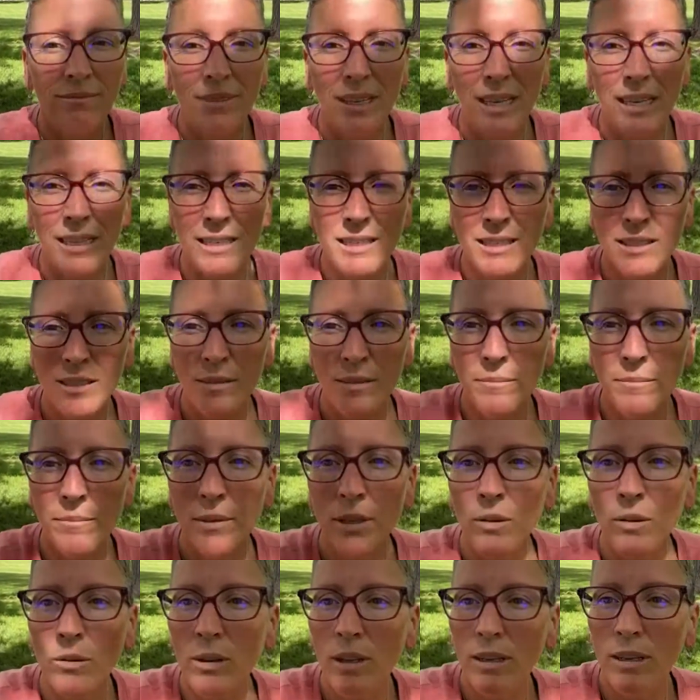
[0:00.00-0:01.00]
I did some
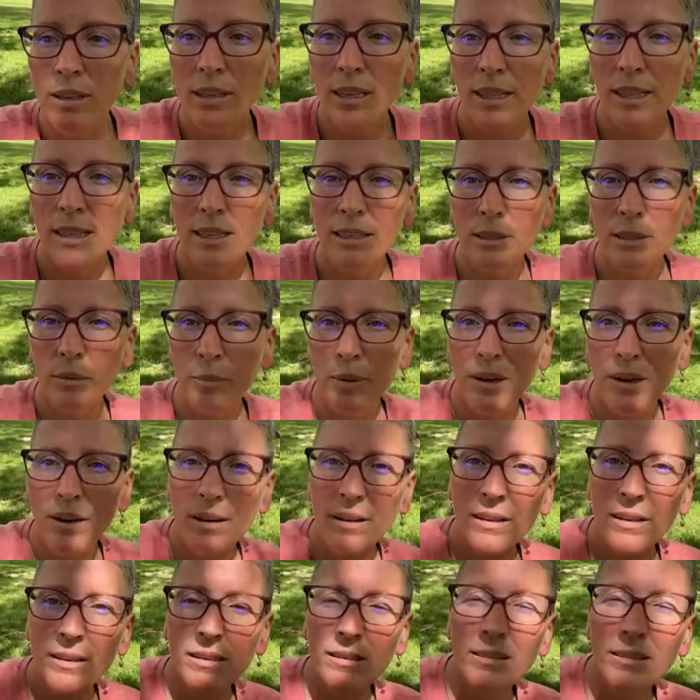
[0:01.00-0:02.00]
yoga in this park,